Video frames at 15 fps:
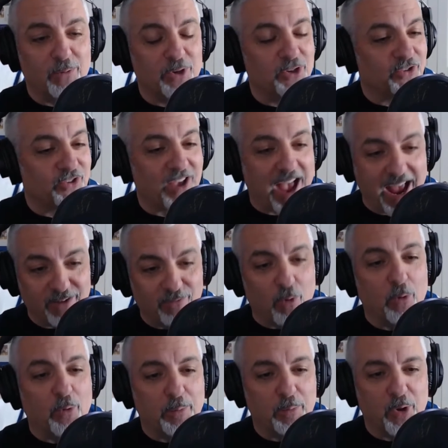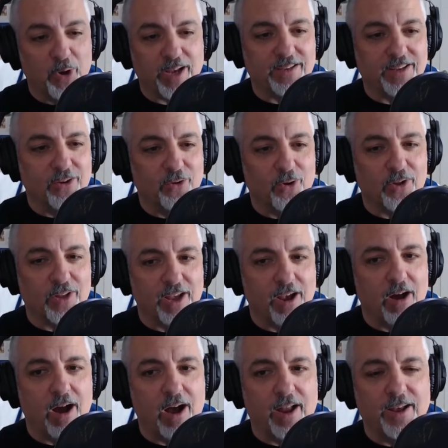which is kind of what we predicted early
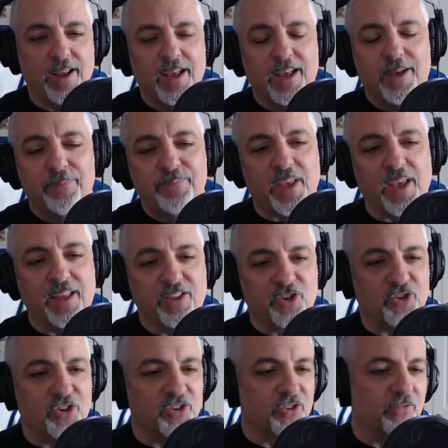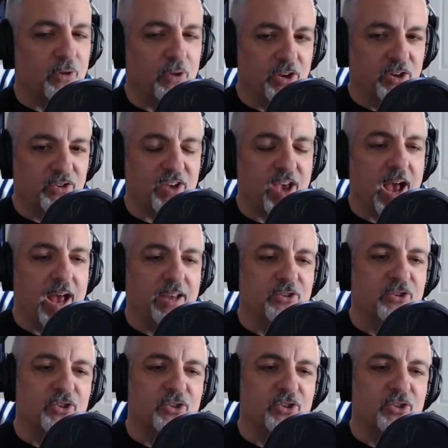on in the season for these guys.